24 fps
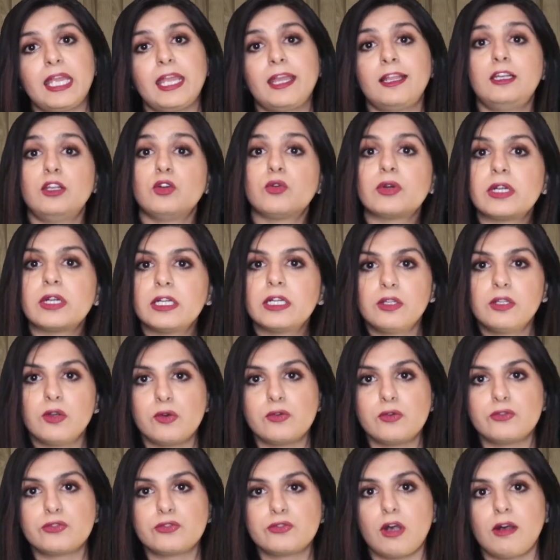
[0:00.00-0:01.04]
a lower
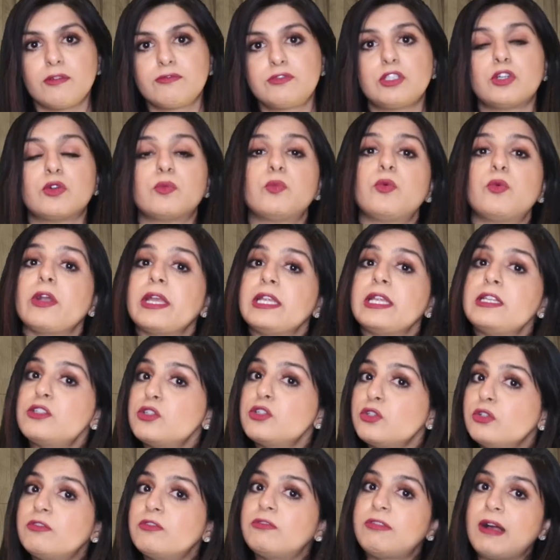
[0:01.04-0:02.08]
dose of
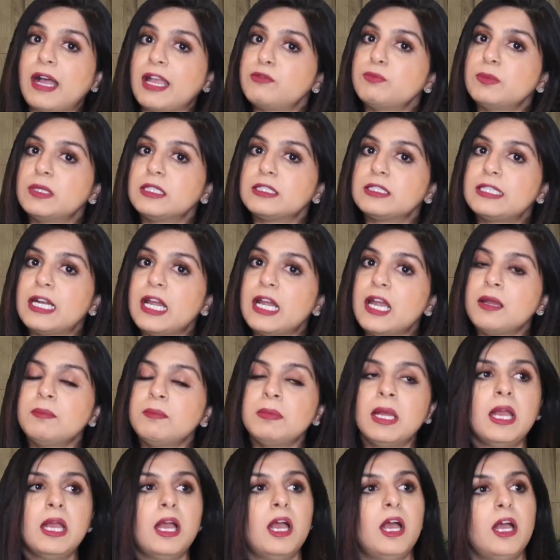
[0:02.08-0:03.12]
0.25
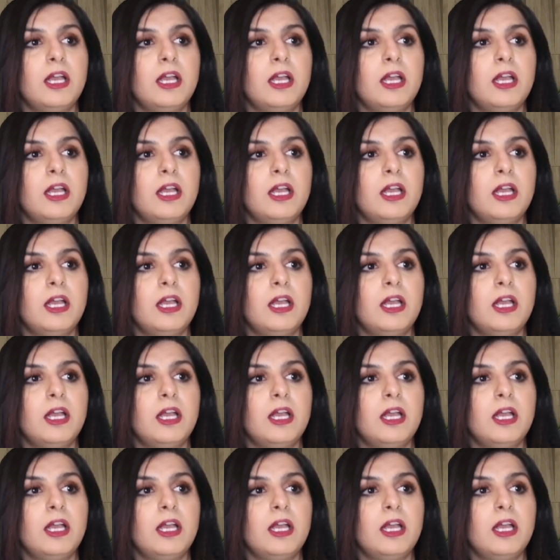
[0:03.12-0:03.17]
milligram.